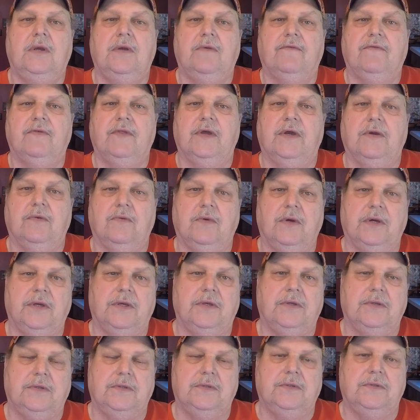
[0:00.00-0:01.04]
For that
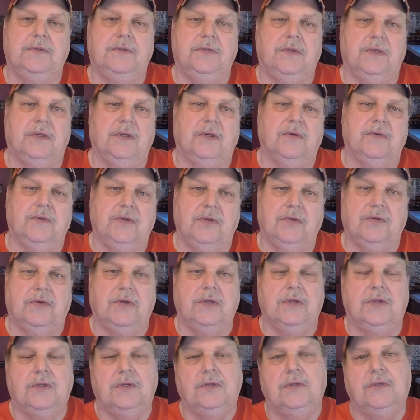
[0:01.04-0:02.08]
way, you know,
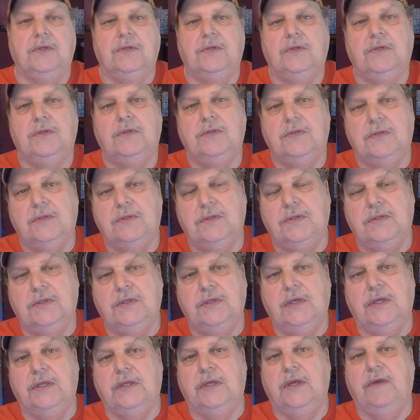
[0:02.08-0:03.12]

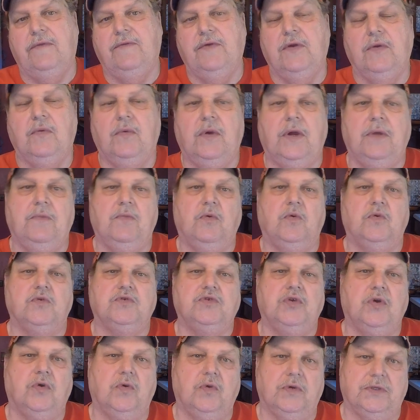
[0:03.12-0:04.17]
it'd give you way more
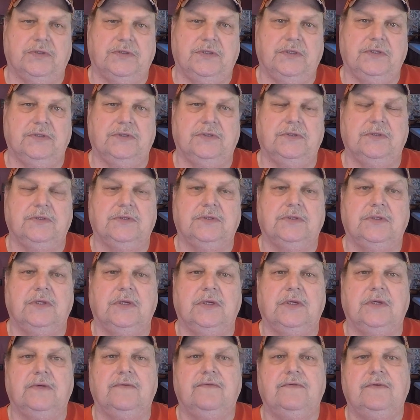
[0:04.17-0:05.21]
choices and
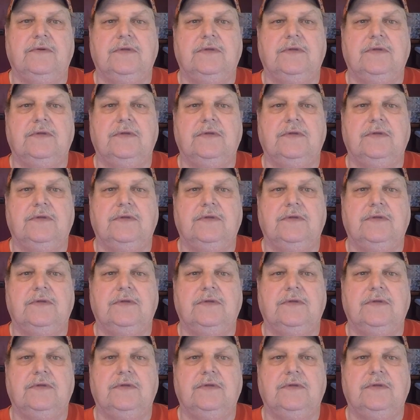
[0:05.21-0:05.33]
stuff.